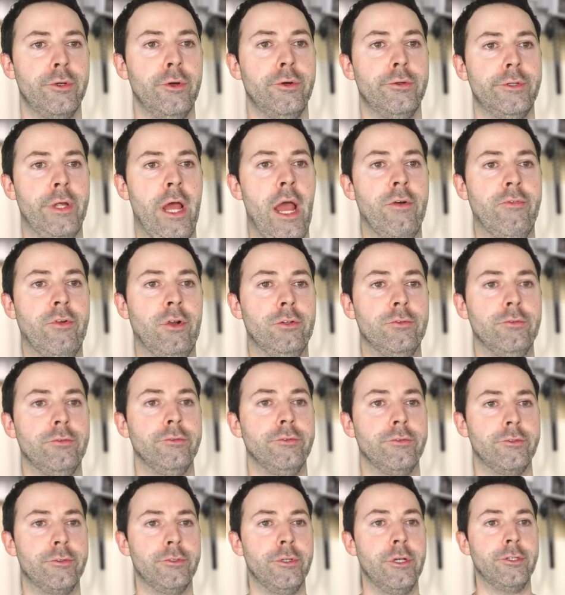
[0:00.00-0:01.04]
Good
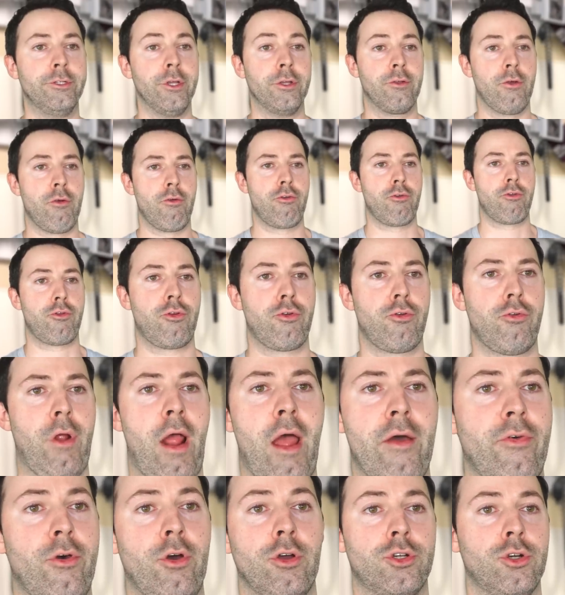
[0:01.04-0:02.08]
heavens, is it
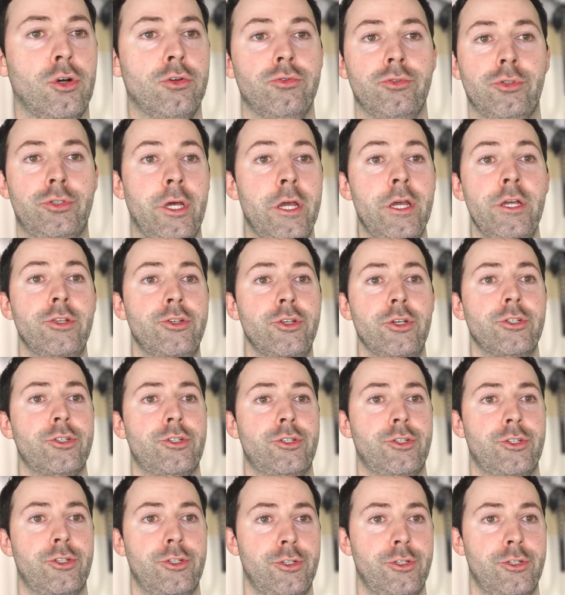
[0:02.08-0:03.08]
rather contagious?